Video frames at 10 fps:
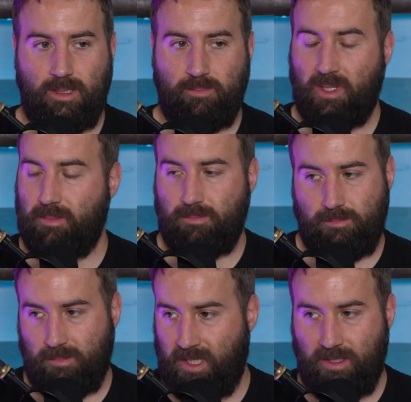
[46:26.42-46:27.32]
but
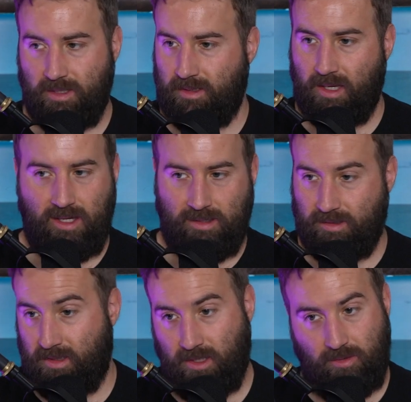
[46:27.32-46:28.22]
India cotton
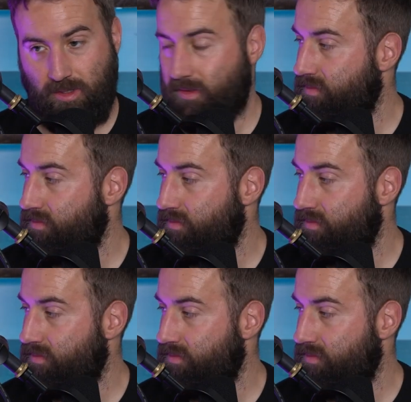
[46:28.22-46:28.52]
does not grow